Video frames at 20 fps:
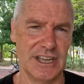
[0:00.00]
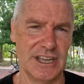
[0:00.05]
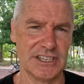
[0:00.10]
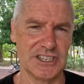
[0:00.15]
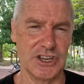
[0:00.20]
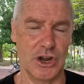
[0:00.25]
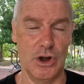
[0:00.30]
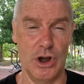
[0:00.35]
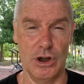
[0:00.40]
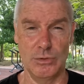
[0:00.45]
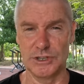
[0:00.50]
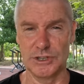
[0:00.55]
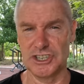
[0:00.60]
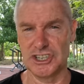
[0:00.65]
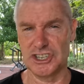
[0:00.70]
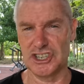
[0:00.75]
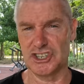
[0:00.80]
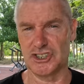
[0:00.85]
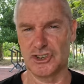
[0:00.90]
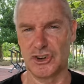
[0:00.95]
So I was
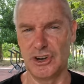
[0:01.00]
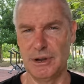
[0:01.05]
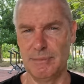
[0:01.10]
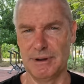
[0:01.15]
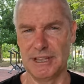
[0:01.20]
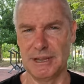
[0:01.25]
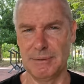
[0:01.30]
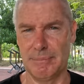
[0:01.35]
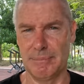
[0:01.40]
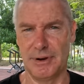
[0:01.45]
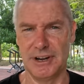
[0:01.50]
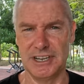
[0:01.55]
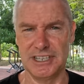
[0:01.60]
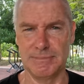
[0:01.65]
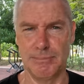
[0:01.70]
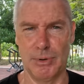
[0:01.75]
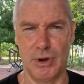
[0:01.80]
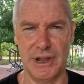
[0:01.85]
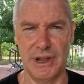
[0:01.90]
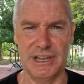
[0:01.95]
extremely
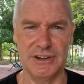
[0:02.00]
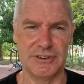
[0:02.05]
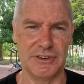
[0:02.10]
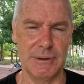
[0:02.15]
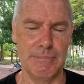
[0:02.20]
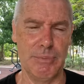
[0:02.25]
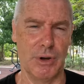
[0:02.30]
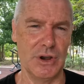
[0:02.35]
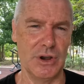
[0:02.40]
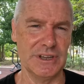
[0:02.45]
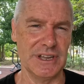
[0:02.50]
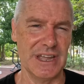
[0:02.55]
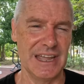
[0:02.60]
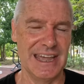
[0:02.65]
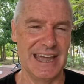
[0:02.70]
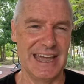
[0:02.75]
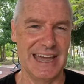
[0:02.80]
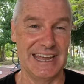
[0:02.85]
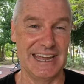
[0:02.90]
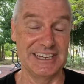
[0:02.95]
impressed by Henry Pollock,
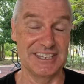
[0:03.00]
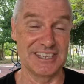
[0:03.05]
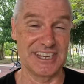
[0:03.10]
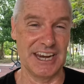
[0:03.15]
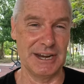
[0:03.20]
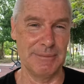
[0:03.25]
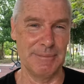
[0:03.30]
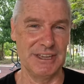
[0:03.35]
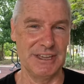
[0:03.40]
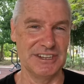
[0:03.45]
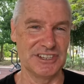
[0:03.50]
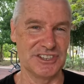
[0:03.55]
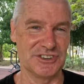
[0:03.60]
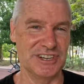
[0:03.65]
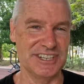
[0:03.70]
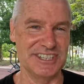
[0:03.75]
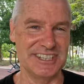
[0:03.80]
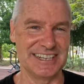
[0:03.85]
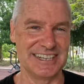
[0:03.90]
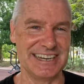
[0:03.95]
and it's going to be
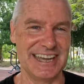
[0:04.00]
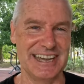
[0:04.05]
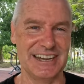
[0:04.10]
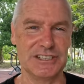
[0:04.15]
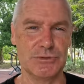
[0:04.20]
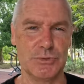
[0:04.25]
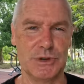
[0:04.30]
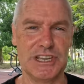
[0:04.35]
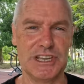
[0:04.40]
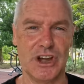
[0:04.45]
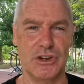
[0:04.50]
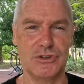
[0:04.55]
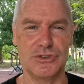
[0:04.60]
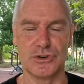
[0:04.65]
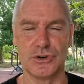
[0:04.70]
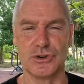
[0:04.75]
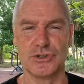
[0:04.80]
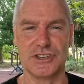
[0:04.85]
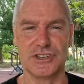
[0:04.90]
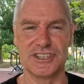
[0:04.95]
interesting now as we go
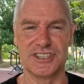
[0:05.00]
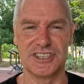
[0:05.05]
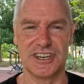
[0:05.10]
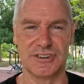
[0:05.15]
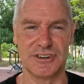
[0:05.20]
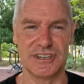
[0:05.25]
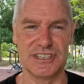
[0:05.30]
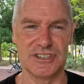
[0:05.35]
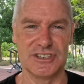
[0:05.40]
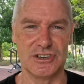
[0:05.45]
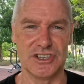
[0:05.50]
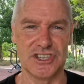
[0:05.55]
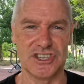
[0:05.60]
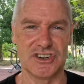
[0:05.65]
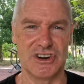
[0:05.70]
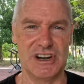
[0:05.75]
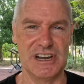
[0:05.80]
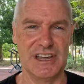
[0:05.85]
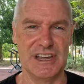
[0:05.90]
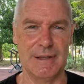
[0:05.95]
through this series in
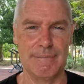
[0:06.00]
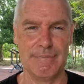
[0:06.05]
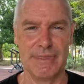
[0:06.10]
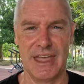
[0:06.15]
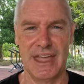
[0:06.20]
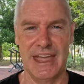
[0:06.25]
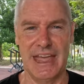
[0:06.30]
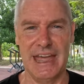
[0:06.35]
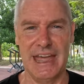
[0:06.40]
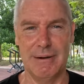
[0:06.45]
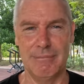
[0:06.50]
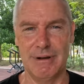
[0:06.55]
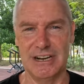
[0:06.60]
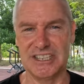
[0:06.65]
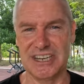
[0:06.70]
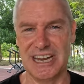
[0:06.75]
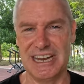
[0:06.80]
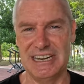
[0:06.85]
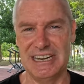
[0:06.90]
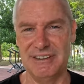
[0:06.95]
Australia how
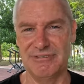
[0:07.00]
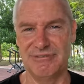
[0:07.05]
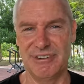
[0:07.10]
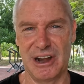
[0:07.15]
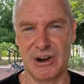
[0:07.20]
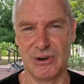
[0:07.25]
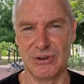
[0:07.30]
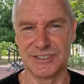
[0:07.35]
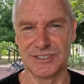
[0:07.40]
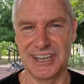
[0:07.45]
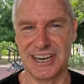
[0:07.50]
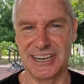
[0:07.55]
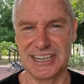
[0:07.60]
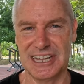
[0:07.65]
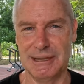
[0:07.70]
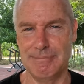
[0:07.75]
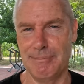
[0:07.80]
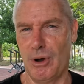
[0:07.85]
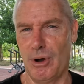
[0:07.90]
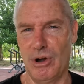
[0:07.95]
much Andy Farrell is going to
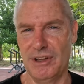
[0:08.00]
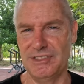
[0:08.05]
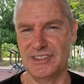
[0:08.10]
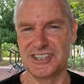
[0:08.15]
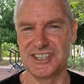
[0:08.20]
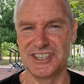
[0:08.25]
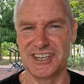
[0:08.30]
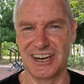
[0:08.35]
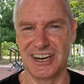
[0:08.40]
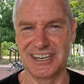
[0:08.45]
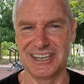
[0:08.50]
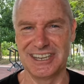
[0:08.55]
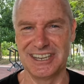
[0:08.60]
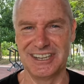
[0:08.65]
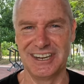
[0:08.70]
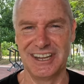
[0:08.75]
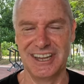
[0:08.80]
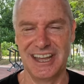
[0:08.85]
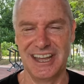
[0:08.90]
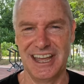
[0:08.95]
get behind this young
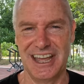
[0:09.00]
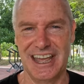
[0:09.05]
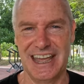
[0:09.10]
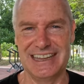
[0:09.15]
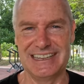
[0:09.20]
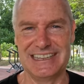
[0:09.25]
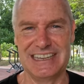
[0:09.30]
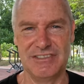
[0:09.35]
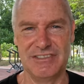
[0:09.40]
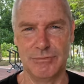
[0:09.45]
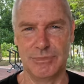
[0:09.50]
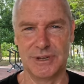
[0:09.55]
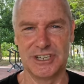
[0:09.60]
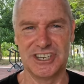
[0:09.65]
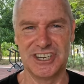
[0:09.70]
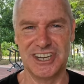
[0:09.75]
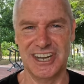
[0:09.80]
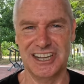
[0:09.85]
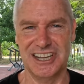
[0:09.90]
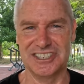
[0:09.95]
kid and give him a
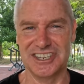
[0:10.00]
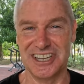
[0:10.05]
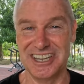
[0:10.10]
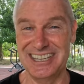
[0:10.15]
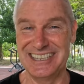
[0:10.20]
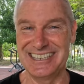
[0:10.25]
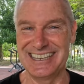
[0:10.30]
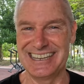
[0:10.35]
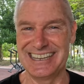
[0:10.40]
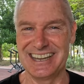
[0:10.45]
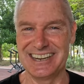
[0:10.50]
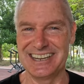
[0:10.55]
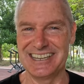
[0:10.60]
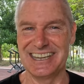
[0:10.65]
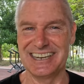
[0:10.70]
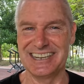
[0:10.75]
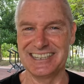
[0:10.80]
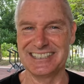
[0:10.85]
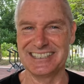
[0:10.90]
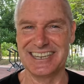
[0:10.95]
chance. Is he going to
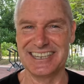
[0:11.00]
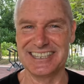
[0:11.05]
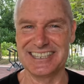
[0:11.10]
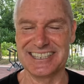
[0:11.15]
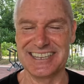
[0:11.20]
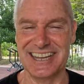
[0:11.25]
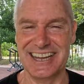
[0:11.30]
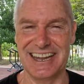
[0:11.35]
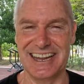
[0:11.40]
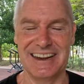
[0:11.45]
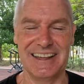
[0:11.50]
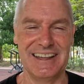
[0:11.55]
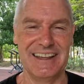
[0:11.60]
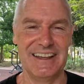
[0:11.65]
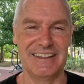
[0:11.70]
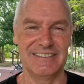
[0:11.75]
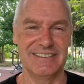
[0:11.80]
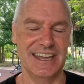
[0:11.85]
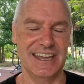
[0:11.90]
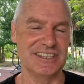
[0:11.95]
get a test start?
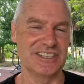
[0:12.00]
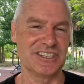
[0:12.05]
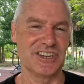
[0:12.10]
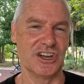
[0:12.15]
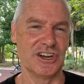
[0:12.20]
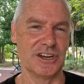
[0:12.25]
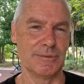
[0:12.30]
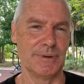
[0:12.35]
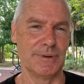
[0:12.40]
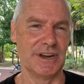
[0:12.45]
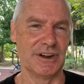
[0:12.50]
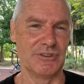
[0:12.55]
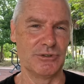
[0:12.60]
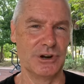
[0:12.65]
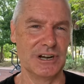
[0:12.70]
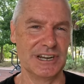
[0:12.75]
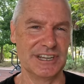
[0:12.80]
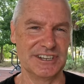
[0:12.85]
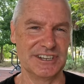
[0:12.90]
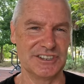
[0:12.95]
That's going to be a
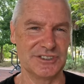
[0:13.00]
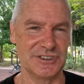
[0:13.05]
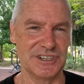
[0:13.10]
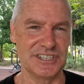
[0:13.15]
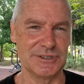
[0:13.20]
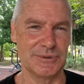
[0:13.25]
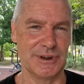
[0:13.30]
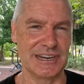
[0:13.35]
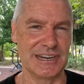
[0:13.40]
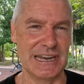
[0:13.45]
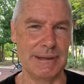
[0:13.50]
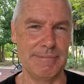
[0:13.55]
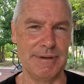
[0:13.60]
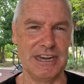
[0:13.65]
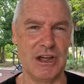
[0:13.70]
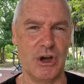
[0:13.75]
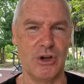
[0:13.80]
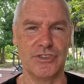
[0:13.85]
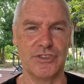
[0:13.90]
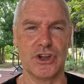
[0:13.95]
really interesting one. Let
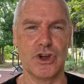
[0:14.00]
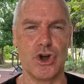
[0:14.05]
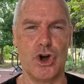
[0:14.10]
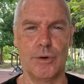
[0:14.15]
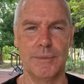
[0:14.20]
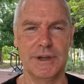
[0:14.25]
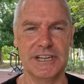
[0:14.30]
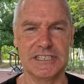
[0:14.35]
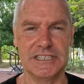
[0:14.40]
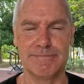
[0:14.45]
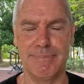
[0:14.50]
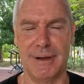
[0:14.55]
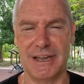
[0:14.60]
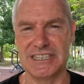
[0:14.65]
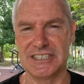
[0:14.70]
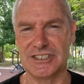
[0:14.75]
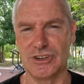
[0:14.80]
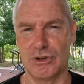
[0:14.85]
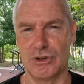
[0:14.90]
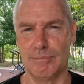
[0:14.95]
me know in the comments,
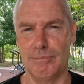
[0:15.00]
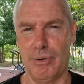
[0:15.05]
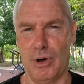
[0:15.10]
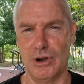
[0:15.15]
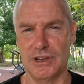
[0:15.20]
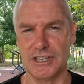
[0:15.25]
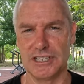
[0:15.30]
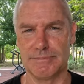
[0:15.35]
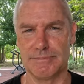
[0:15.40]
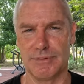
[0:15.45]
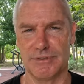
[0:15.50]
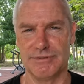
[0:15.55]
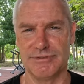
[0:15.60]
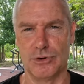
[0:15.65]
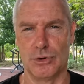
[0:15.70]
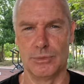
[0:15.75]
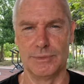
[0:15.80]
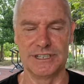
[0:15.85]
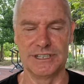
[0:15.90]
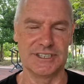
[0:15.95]
based on Pollock's
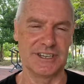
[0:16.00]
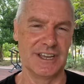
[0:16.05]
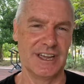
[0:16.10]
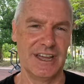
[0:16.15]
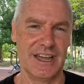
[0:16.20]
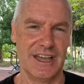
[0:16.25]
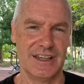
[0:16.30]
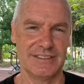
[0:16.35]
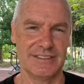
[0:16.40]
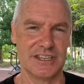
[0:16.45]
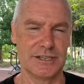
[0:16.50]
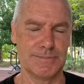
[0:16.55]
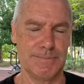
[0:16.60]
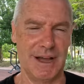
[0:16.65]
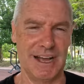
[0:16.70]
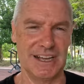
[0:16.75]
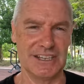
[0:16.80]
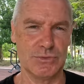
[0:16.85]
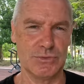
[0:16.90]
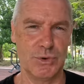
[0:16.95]
performance this
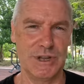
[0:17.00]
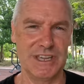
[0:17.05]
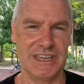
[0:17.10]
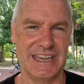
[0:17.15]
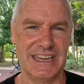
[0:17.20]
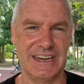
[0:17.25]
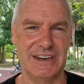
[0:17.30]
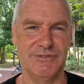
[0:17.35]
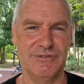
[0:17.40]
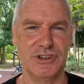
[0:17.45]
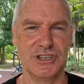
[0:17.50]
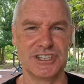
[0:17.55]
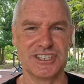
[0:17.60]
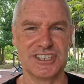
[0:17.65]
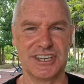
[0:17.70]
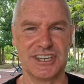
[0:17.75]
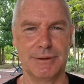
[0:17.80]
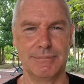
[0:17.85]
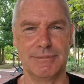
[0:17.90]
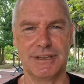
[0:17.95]
past weekend, if you
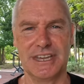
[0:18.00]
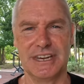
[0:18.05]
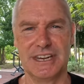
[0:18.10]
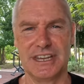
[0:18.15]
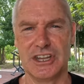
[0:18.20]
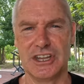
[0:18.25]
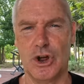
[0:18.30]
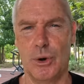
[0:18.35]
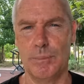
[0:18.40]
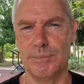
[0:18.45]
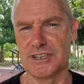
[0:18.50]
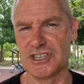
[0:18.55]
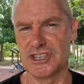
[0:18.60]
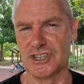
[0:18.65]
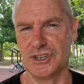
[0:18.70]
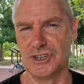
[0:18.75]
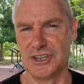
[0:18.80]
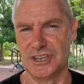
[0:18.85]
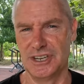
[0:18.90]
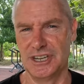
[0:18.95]
see him getting an
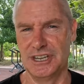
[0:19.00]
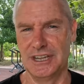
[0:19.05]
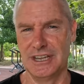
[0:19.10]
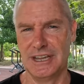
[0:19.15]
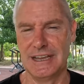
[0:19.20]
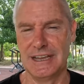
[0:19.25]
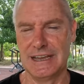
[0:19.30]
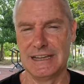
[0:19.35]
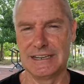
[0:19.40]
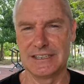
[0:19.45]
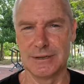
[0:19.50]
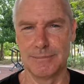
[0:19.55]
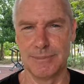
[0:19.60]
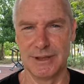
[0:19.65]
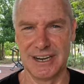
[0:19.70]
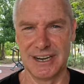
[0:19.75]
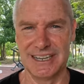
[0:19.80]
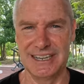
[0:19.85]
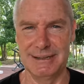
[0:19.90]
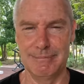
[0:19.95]
opportunity
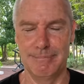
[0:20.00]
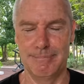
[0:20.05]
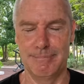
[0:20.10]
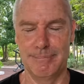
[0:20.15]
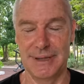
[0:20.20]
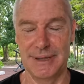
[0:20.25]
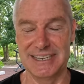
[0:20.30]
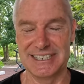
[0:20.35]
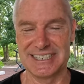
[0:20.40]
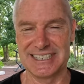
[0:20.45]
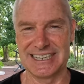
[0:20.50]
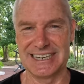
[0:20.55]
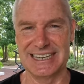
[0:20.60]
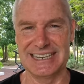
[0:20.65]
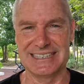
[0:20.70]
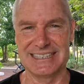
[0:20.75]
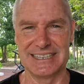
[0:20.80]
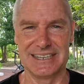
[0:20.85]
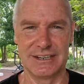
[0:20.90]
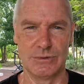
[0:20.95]
to be
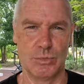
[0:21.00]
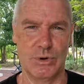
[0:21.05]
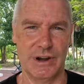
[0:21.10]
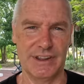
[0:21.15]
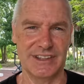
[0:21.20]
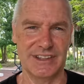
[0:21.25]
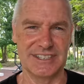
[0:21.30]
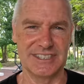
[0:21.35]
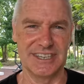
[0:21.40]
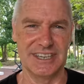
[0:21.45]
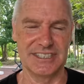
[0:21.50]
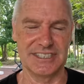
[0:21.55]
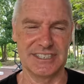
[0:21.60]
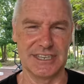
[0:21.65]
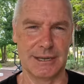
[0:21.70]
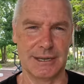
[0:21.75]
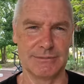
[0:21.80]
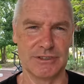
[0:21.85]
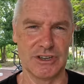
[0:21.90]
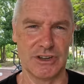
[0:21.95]
selected in one of the test
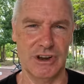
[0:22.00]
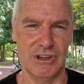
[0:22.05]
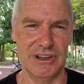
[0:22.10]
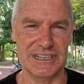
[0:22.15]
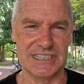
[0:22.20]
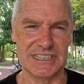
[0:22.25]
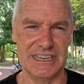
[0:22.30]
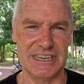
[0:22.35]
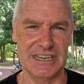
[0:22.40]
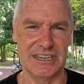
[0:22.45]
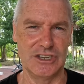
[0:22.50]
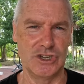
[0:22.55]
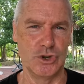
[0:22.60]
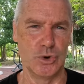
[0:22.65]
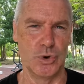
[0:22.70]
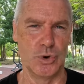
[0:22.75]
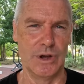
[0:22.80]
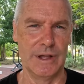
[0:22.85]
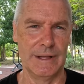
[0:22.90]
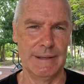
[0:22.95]
teams. I'd like to hear
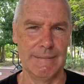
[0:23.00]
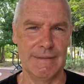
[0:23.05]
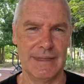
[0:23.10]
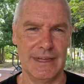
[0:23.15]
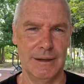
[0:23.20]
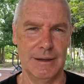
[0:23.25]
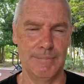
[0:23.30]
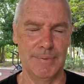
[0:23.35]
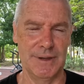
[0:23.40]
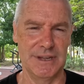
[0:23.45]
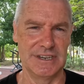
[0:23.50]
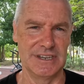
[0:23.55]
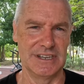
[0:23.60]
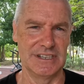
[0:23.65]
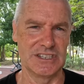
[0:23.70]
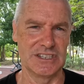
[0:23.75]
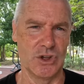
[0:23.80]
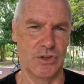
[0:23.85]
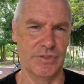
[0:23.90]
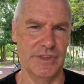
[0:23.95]
your
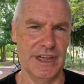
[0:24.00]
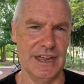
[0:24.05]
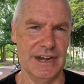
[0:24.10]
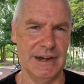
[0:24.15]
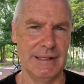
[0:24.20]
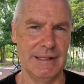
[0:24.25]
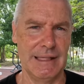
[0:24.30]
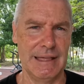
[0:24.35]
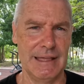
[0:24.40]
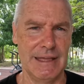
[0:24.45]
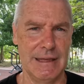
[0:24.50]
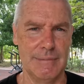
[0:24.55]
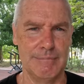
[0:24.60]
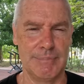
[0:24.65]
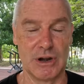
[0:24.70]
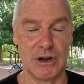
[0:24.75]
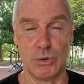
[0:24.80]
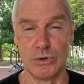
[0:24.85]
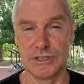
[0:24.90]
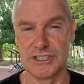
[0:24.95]
opinions on that.
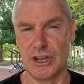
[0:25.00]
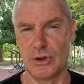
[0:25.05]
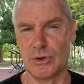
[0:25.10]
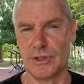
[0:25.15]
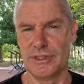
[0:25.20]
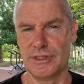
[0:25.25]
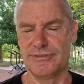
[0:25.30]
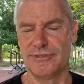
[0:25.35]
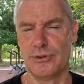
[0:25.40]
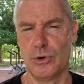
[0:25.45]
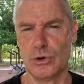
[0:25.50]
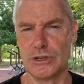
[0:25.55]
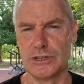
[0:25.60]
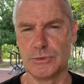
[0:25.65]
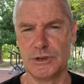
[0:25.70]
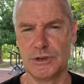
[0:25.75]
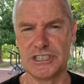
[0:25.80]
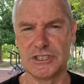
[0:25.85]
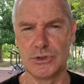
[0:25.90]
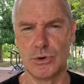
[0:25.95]
But also in the
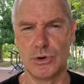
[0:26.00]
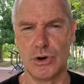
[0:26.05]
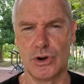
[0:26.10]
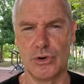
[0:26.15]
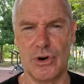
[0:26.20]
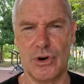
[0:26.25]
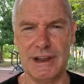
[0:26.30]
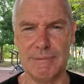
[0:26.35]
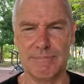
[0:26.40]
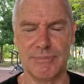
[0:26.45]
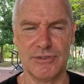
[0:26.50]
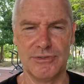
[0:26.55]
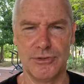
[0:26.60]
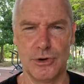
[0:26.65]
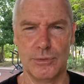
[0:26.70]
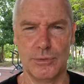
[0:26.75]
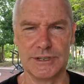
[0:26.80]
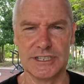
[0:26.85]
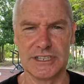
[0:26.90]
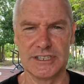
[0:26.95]
forwards, we saw great
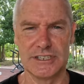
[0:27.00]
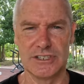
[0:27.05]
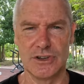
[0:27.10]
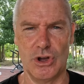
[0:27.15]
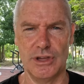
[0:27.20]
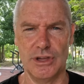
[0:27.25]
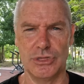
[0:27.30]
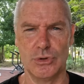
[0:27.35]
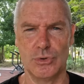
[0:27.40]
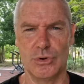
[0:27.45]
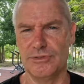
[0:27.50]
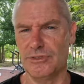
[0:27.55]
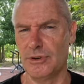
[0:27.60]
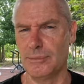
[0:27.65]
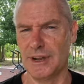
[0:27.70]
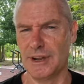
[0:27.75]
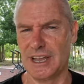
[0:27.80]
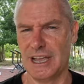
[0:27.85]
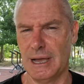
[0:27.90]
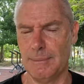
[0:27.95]
performances, I thought,
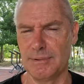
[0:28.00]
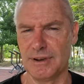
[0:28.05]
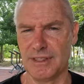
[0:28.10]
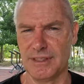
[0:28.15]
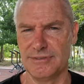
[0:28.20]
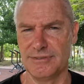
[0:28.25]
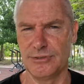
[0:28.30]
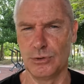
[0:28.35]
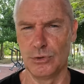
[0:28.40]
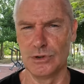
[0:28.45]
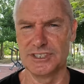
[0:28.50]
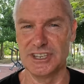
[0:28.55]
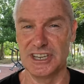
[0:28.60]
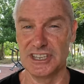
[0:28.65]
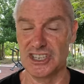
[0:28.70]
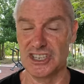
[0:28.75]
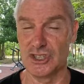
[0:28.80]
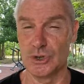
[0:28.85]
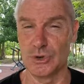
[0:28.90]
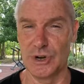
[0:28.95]
from a couple of the forwards
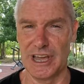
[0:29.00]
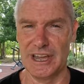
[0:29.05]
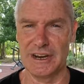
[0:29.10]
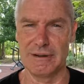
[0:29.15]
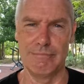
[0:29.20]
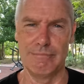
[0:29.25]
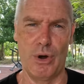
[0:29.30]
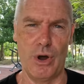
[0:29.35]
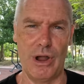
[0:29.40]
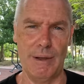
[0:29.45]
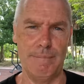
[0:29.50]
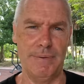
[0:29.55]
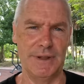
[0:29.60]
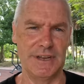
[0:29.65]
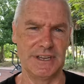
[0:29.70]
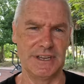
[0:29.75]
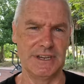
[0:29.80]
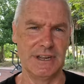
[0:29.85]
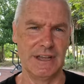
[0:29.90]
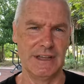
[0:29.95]
that stood out in my
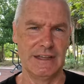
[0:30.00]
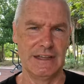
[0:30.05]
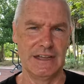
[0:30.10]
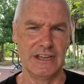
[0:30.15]
opinion.